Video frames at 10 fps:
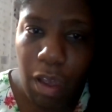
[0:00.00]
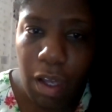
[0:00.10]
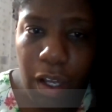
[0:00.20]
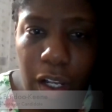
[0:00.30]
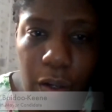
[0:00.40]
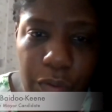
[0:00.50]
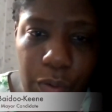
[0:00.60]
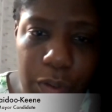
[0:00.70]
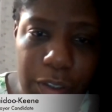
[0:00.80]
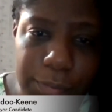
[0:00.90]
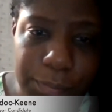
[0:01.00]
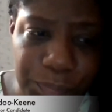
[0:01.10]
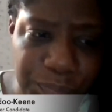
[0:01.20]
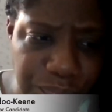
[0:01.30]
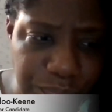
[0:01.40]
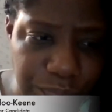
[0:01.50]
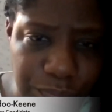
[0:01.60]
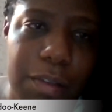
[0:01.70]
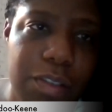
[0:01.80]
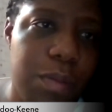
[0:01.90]
Hello, everyone.
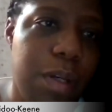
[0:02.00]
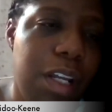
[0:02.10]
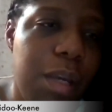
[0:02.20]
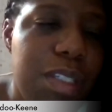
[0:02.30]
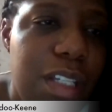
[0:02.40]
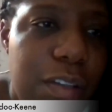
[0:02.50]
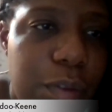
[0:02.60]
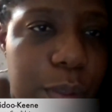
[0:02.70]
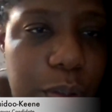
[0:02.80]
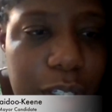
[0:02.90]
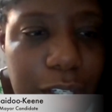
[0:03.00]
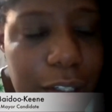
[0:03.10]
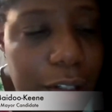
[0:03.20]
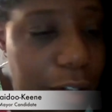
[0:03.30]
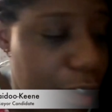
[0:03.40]
So my name is Enevia Keene,